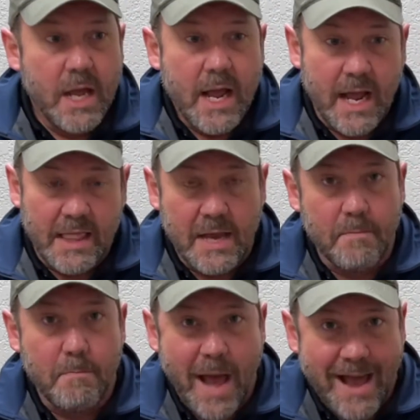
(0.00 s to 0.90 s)
and then
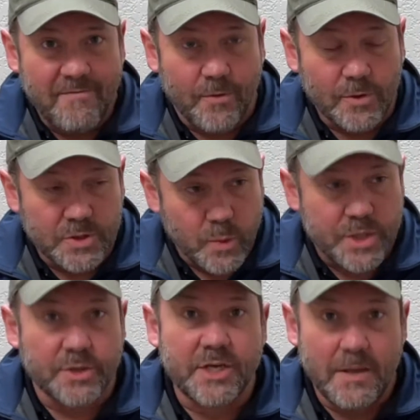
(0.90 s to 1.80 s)
baffles, which
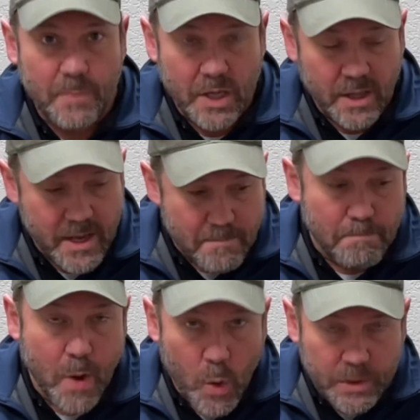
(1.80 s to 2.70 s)
are typically
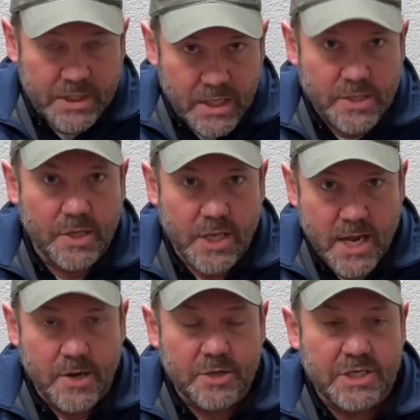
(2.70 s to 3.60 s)
bolted to the
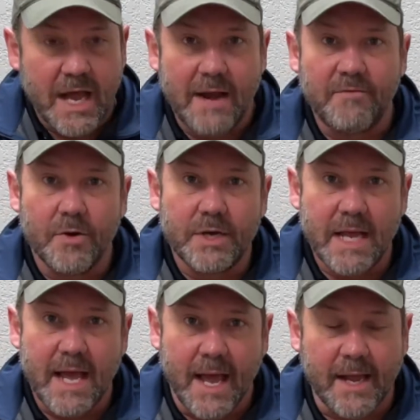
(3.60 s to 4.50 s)
underside of your
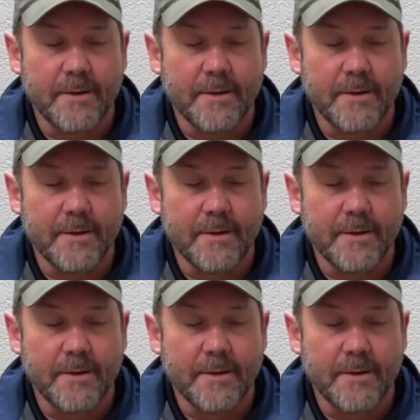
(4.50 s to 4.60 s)
deck.